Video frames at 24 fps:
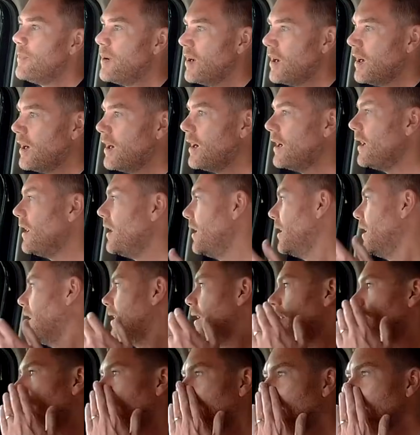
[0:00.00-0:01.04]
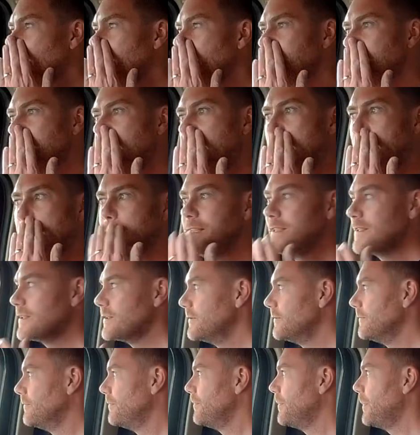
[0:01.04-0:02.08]
But they said
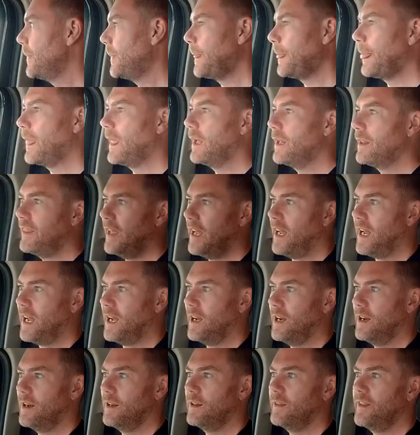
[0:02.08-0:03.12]
that